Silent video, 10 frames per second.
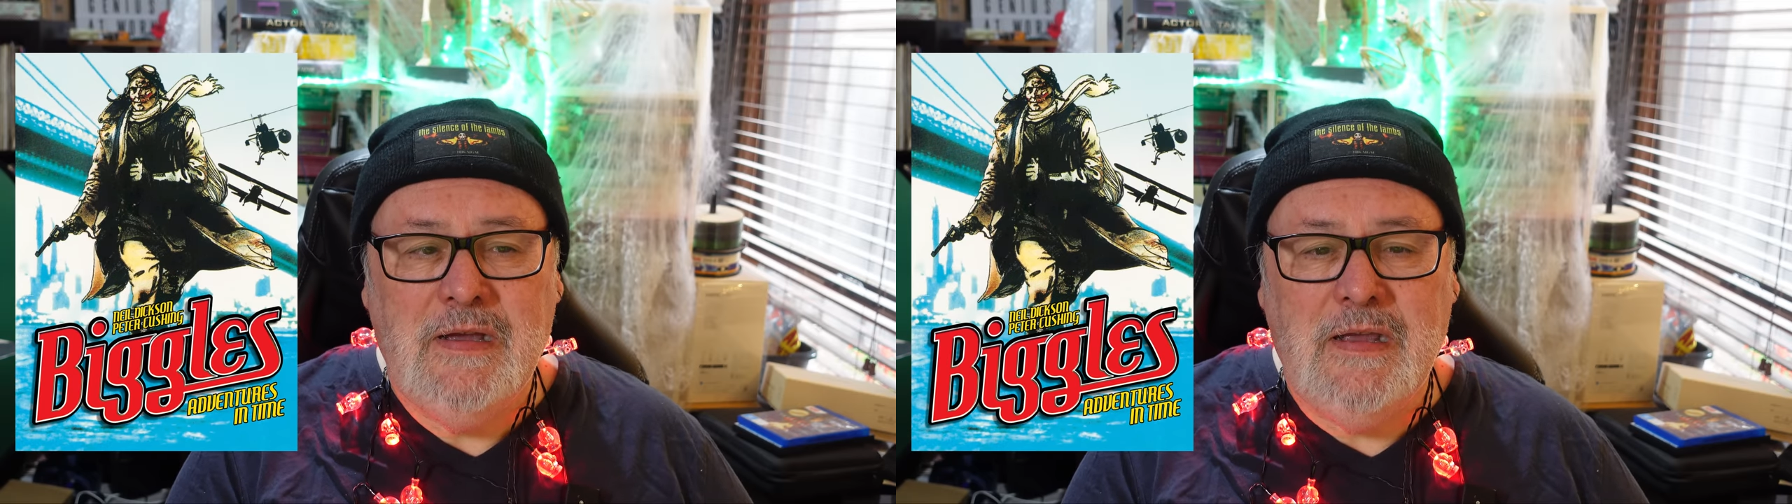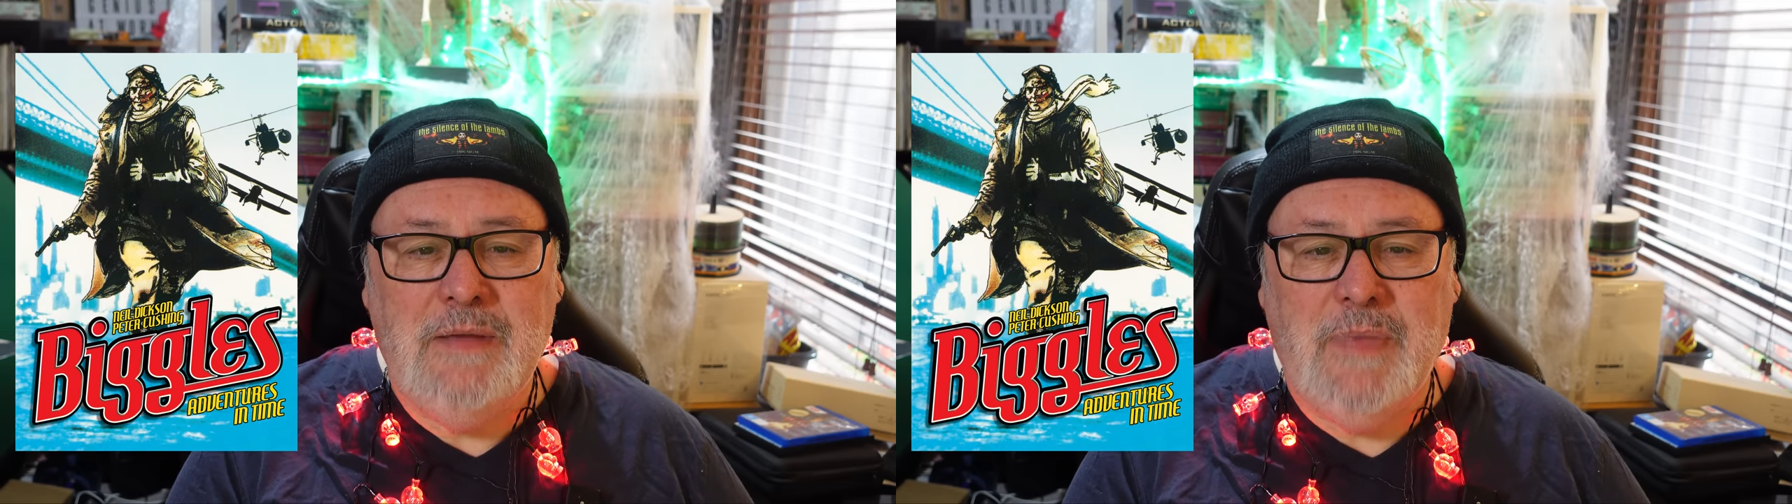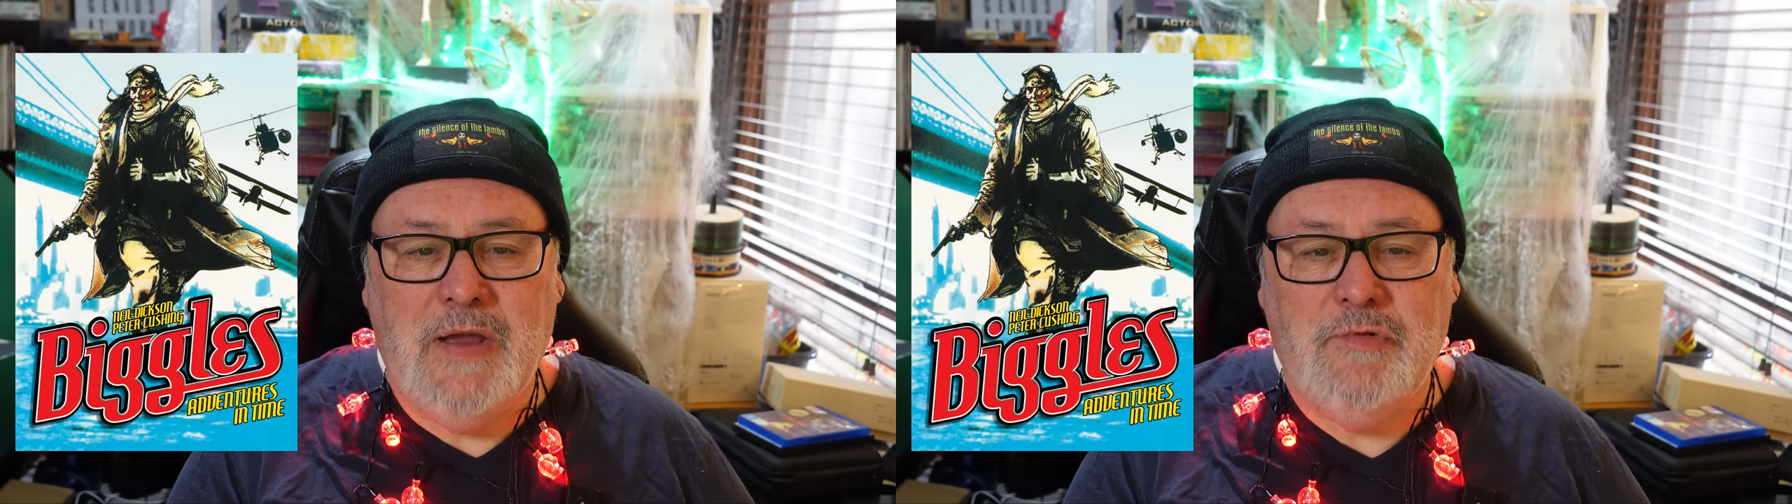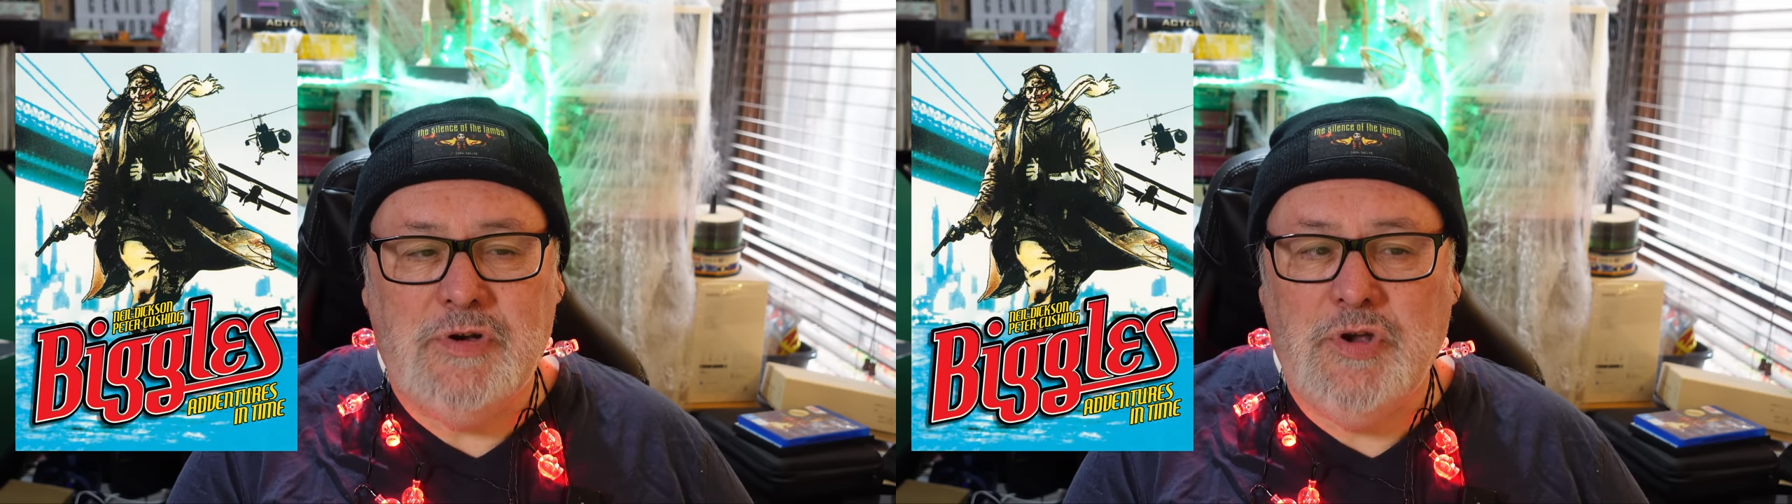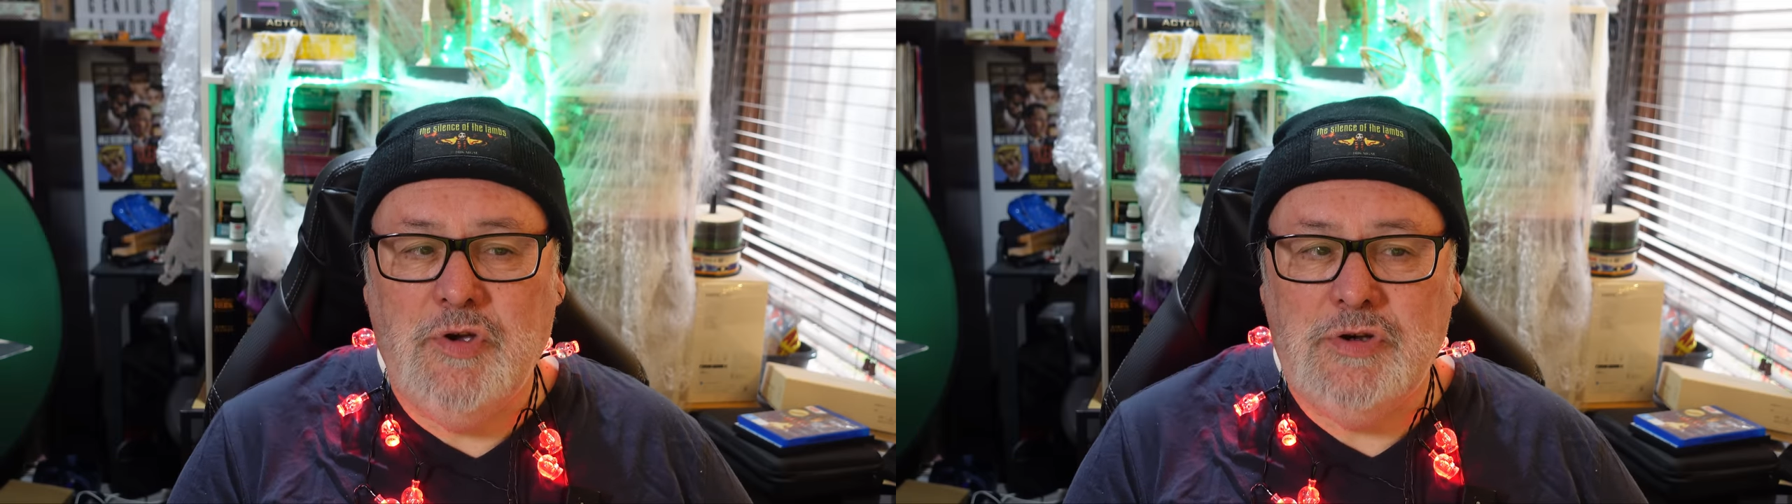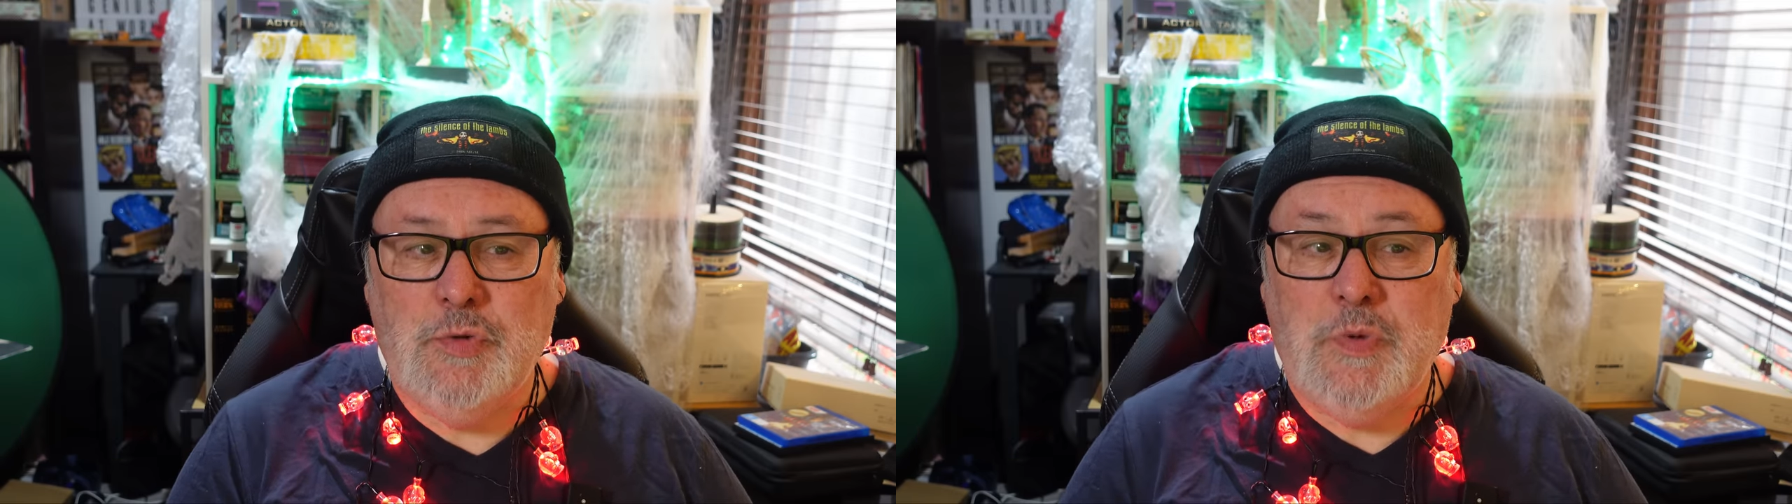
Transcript: He made Return to